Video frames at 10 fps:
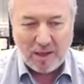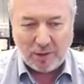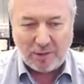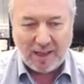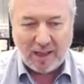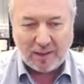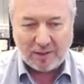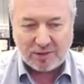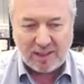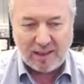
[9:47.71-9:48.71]
Do you think I'll
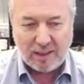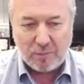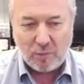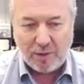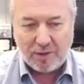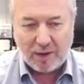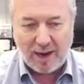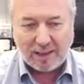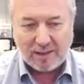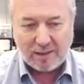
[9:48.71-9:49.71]
understand them with your
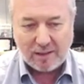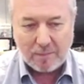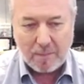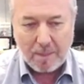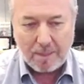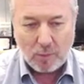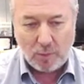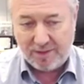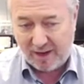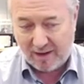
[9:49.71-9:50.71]
accent?
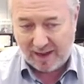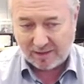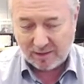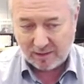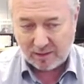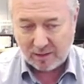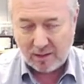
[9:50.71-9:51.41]
With their accent?